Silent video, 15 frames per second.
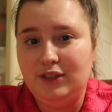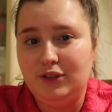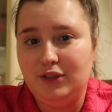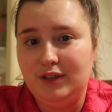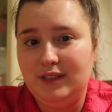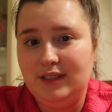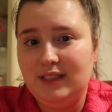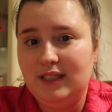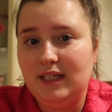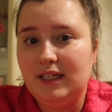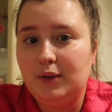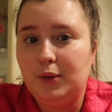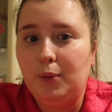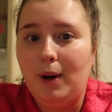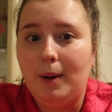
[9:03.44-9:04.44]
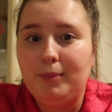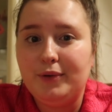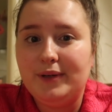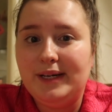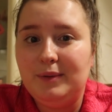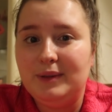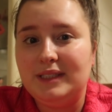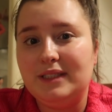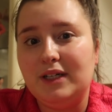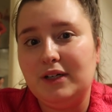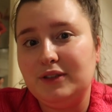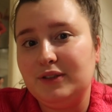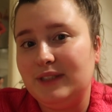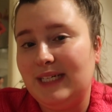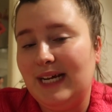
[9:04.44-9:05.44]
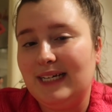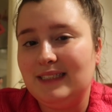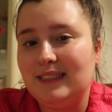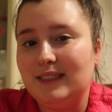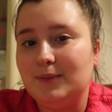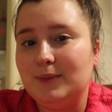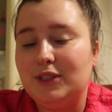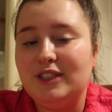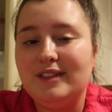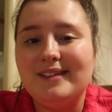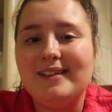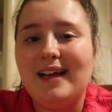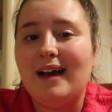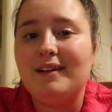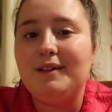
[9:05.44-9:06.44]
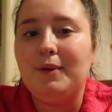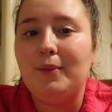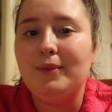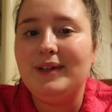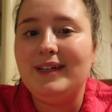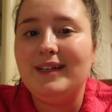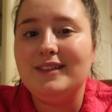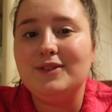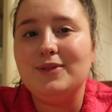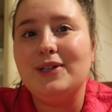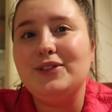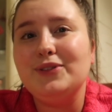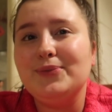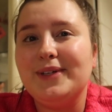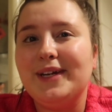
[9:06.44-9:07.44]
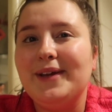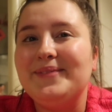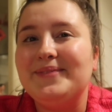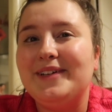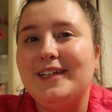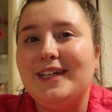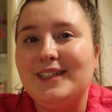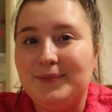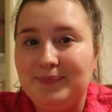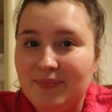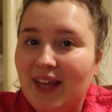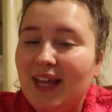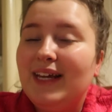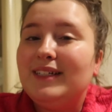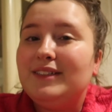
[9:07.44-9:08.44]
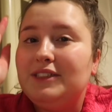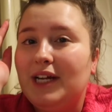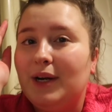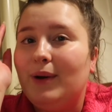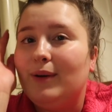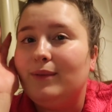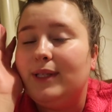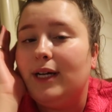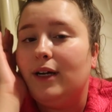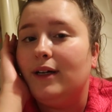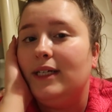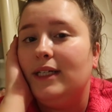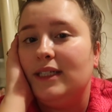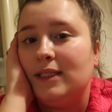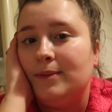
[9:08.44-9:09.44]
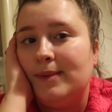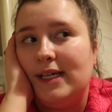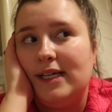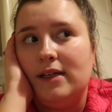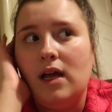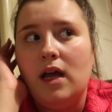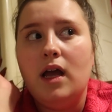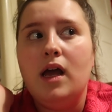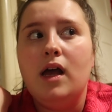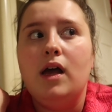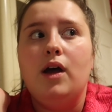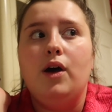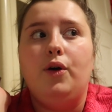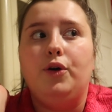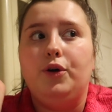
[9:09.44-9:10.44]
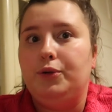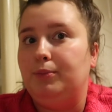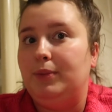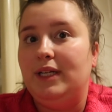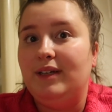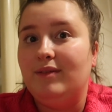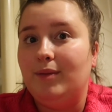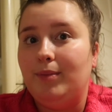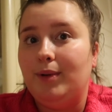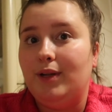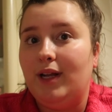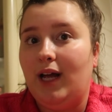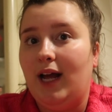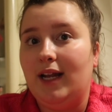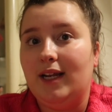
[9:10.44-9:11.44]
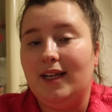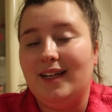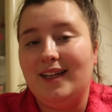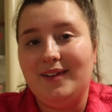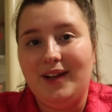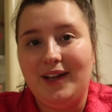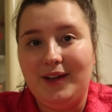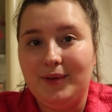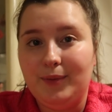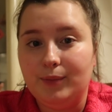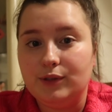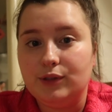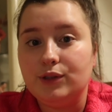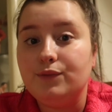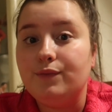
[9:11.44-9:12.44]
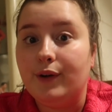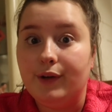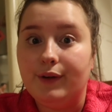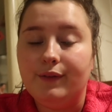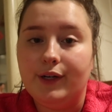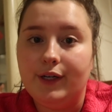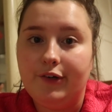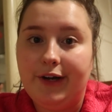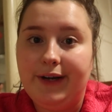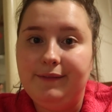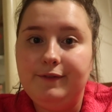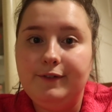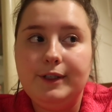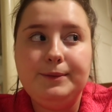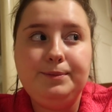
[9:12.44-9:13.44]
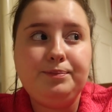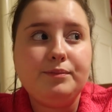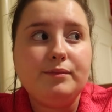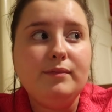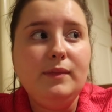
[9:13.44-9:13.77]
to just cooperate with the doctor in Texas, which is exactly what we need. So I just want to give him a little shout out there. He has been unbelievable and like we're just very, very grateful.